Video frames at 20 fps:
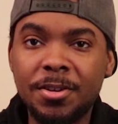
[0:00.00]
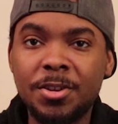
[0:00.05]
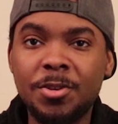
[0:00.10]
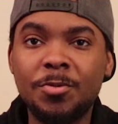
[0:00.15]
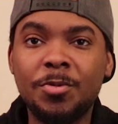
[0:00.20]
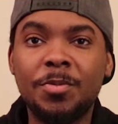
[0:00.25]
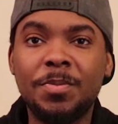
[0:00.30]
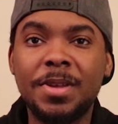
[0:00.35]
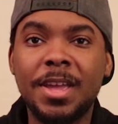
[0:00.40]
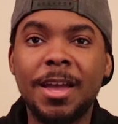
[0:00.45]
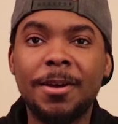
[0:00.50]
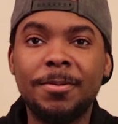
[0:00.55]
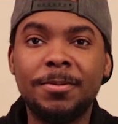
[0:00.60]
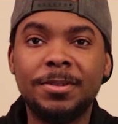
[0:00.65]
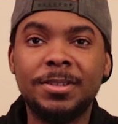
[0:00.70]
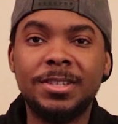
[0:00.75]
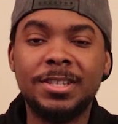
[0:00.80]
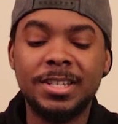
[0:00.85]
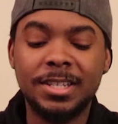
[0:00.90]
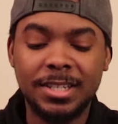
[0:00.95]
you will be
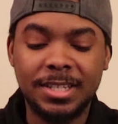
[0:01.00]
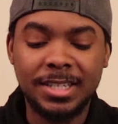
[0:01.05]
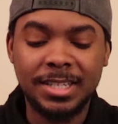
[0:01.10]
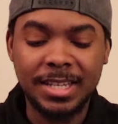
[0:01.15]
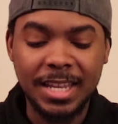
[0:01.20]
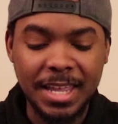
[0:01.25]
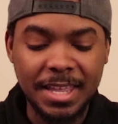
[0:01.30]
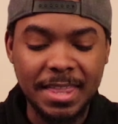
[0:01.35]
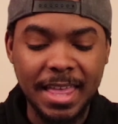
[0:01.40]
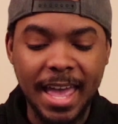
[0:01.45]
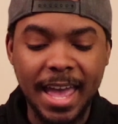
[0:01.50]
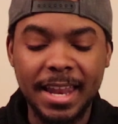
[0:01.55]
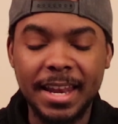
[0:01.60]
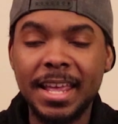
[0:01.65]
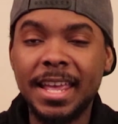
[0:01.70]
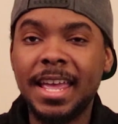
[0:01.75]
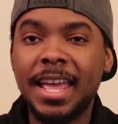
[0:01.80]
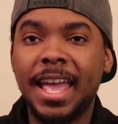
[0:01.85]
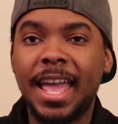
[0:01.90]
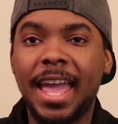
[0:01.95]
able to see
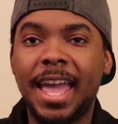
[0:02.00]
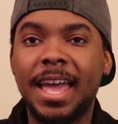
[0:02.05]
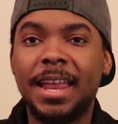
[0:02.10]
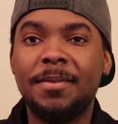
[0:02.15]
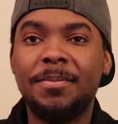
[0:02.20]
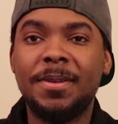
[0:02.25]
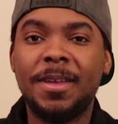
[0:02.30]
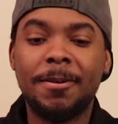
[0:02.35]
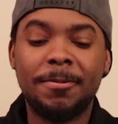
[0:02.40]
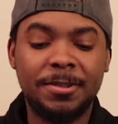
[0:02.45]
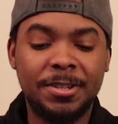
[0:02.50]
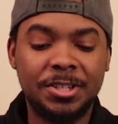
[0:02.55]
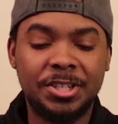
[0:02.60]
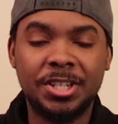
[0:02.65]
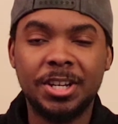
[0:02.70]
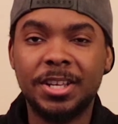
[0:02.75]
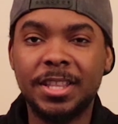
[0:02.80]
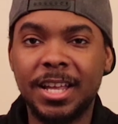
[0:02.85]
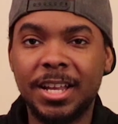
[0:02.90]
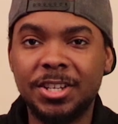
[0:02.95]
that and be able to
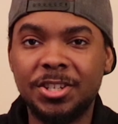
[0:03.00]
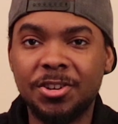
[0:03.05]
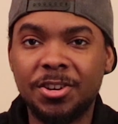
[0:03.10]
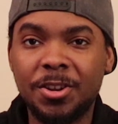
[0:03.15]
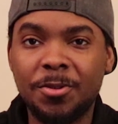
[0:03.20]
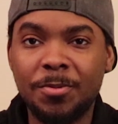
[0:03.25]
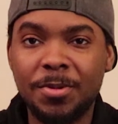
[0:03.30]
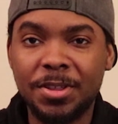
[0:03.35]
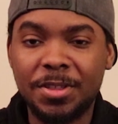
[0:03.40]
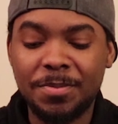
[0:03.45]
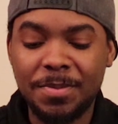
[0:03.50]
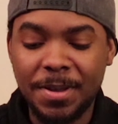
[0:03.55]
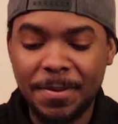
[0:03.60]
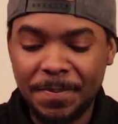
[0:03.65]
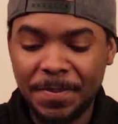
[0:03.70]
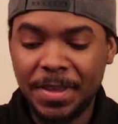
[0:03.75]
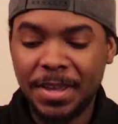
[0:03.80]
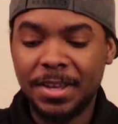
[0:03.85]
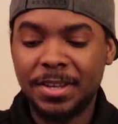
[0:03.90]
share that journey with me.